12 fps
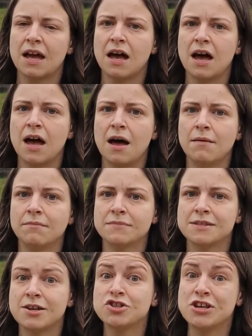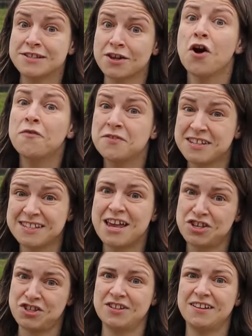such as
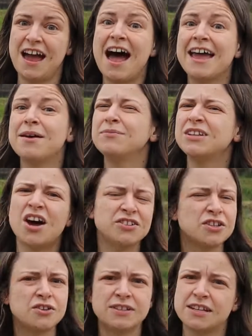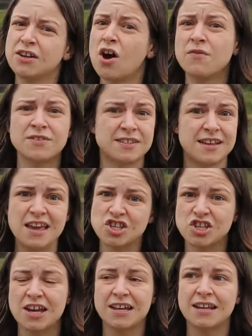conversation. I am not good at
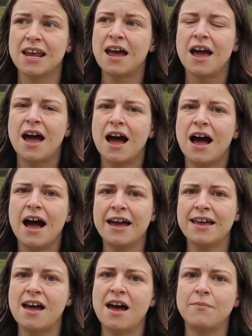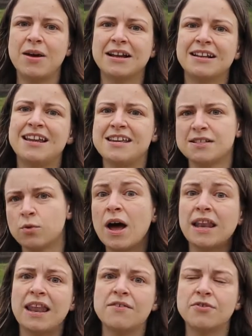conversation. I am at least
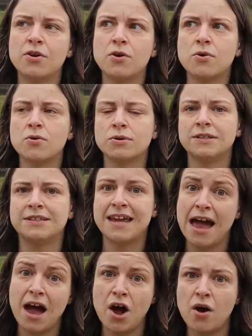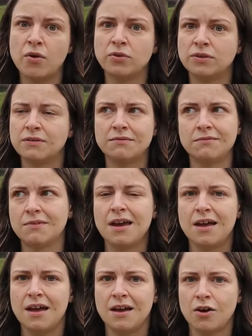one level down
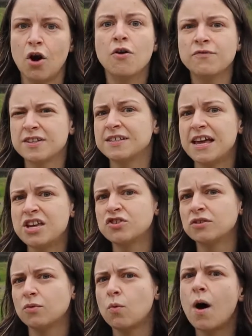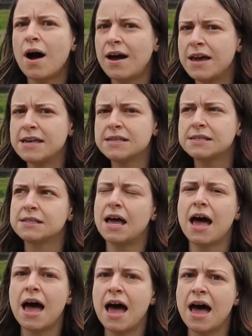conversation-wise
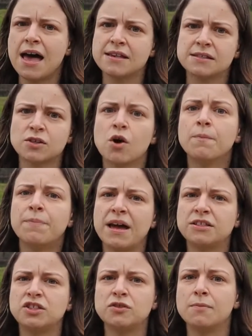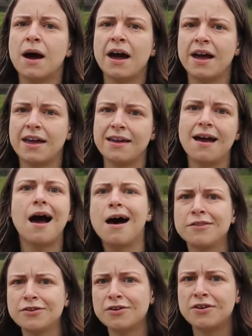as compared to my
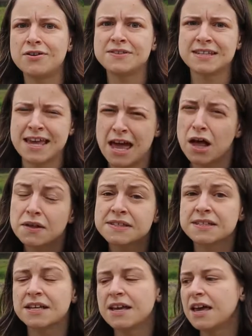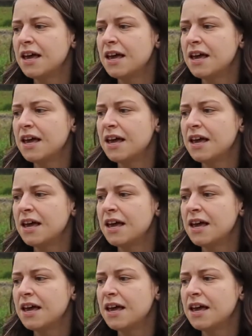other skills.